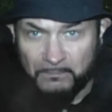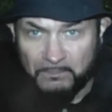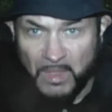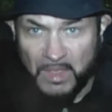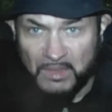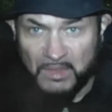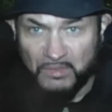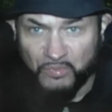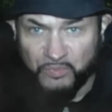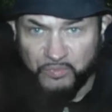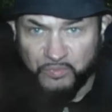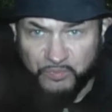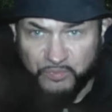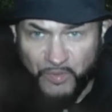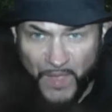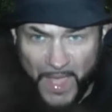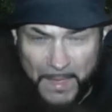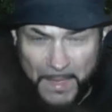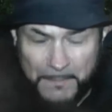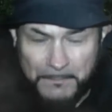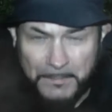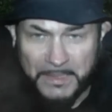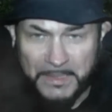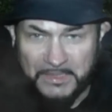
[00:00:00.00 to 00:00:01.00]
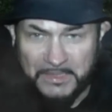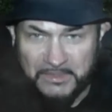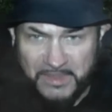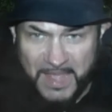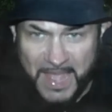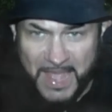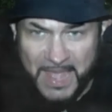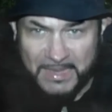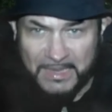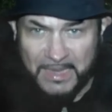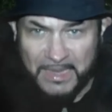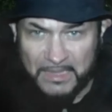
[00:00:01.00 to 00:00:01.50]
There's families
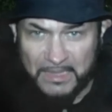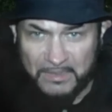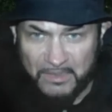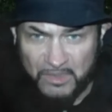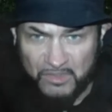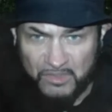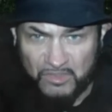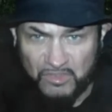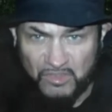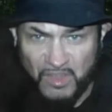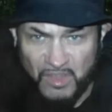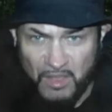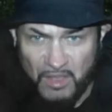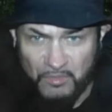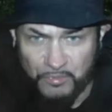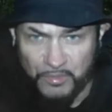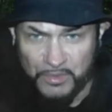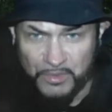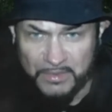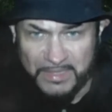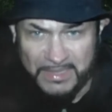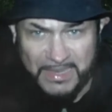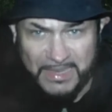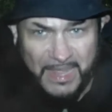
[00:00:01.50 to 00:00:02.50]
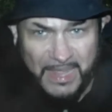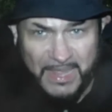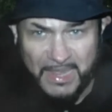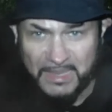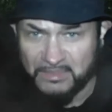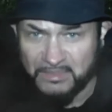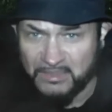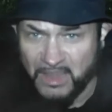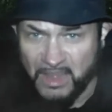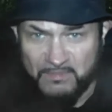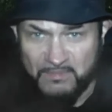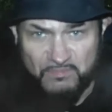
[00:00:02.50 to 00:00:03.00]
out there that suffer, that they
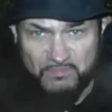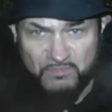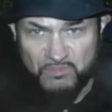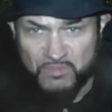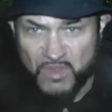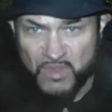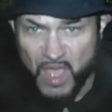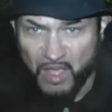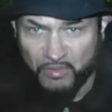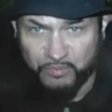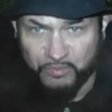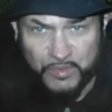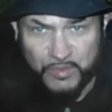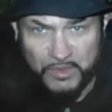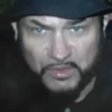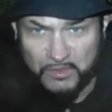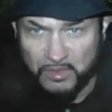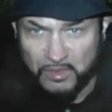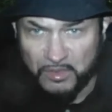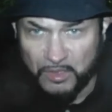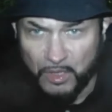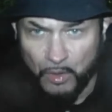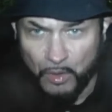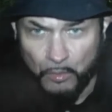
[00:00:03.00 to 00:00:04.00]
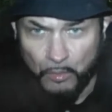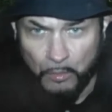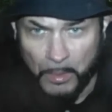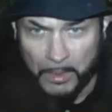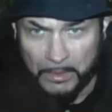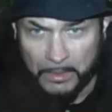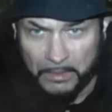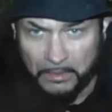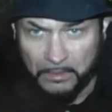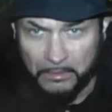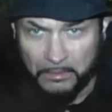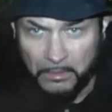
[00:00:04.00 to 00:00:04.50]
ain't done nothing to no
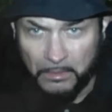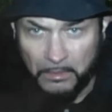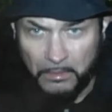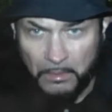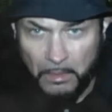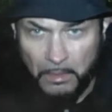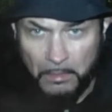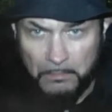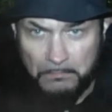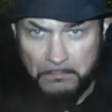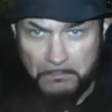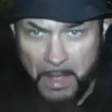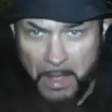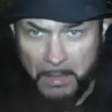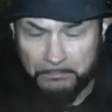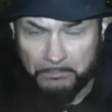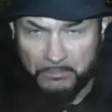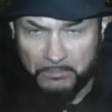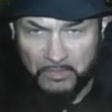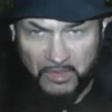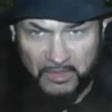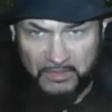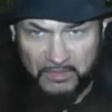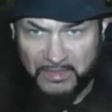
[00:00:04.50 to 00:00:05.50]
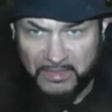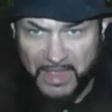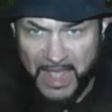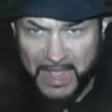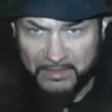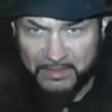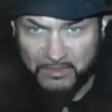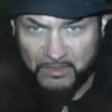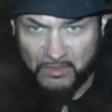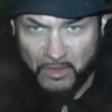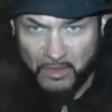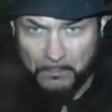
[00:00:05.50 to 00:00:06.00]
one. Mums and
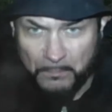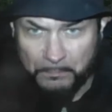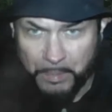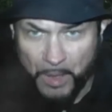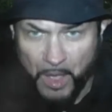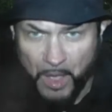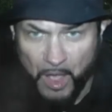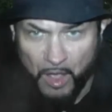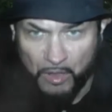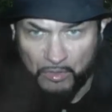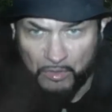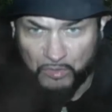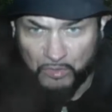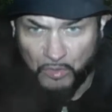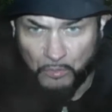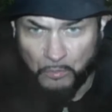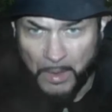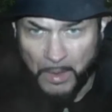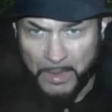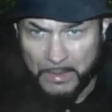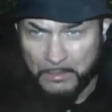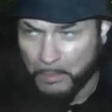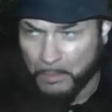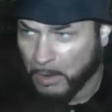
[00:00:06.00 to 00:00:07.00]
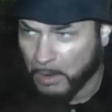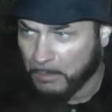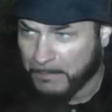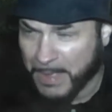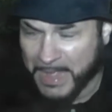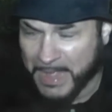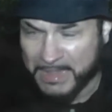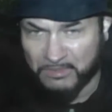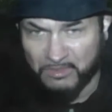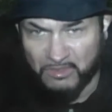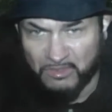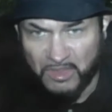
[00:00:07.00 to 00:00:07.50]
dads that pass away while
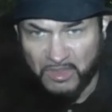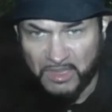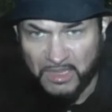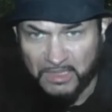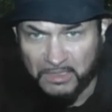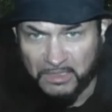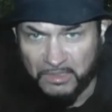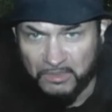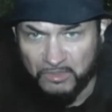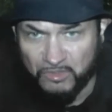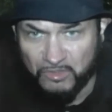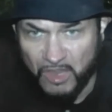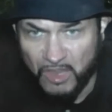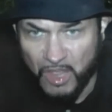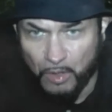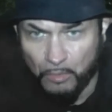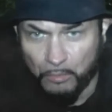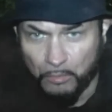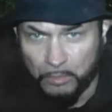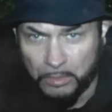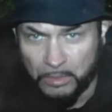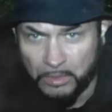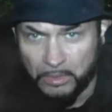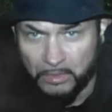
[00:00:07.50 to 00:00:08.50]
man's sitting in jail.